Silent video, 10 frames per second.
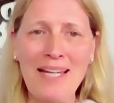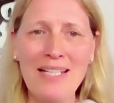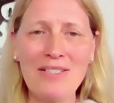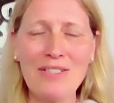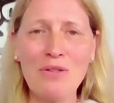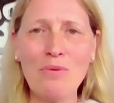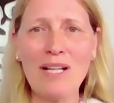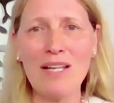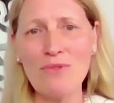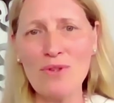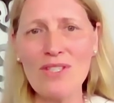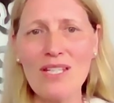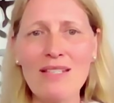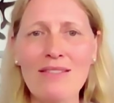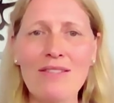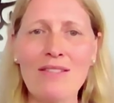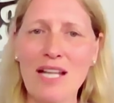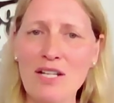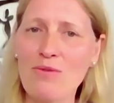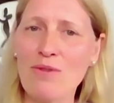And so what I foresee is a
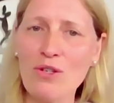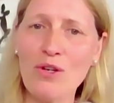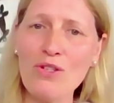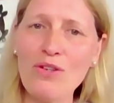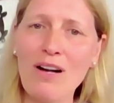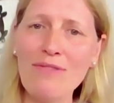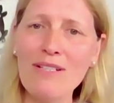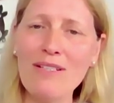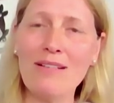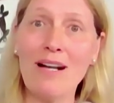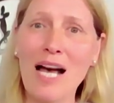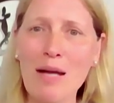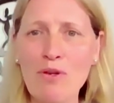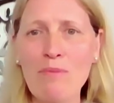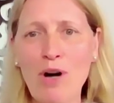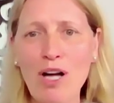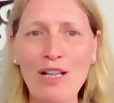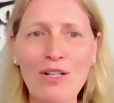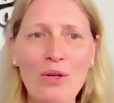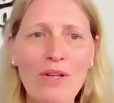staged return to office, a hybrid
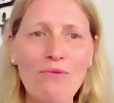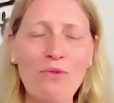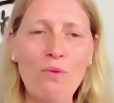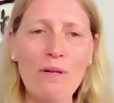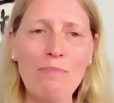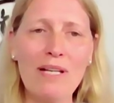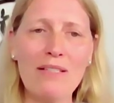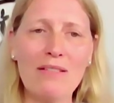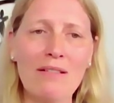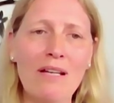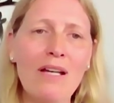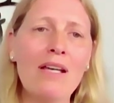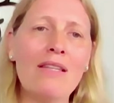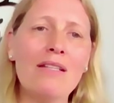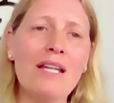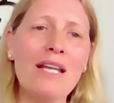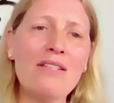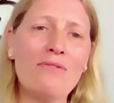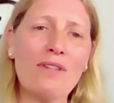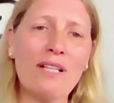model going forward based on the
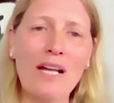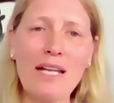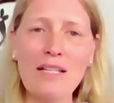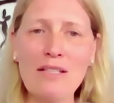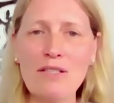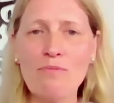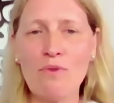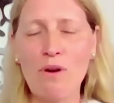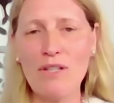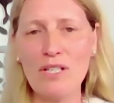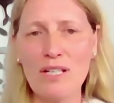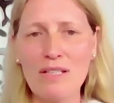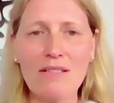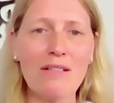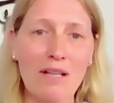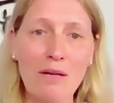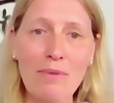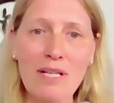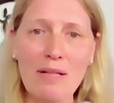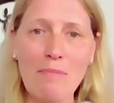needs of clients, projects, and
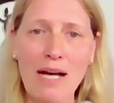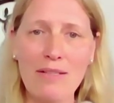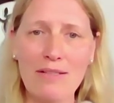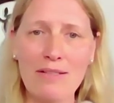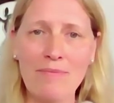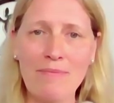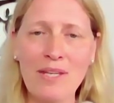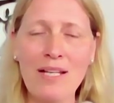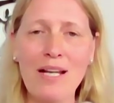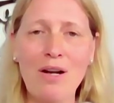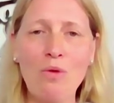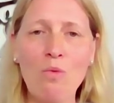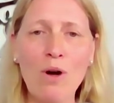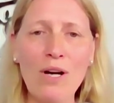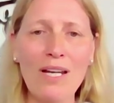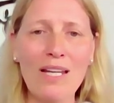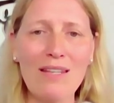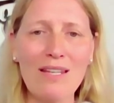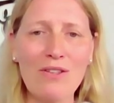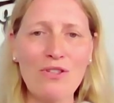company demands. Now, work in
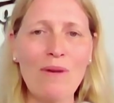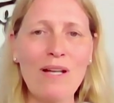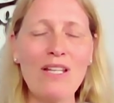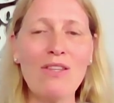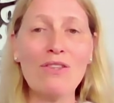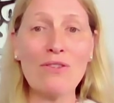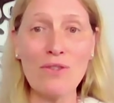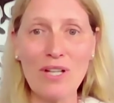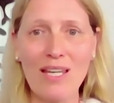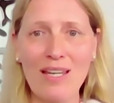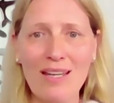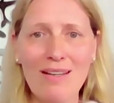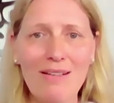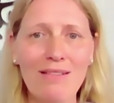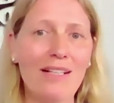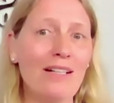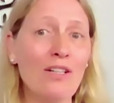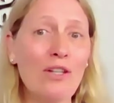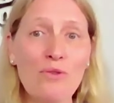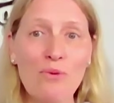the year 2030, let
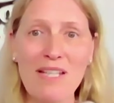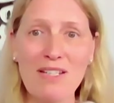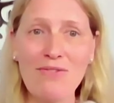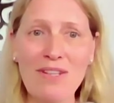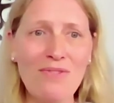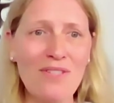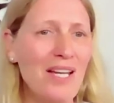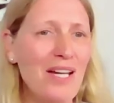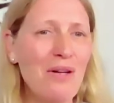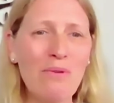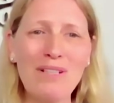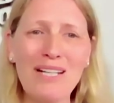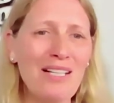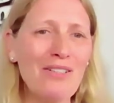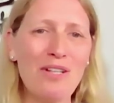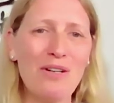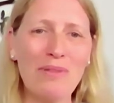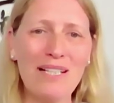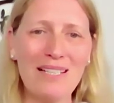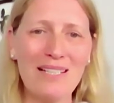alone 2050, will again look
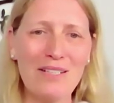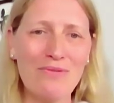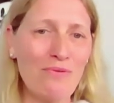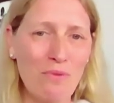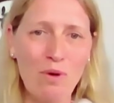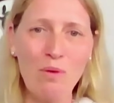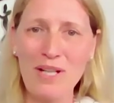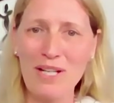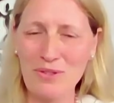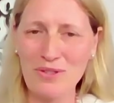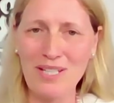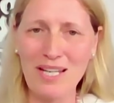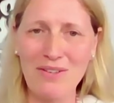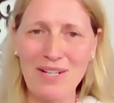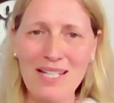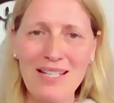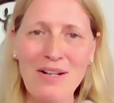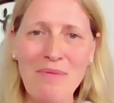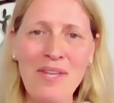completely different from what we know today, right?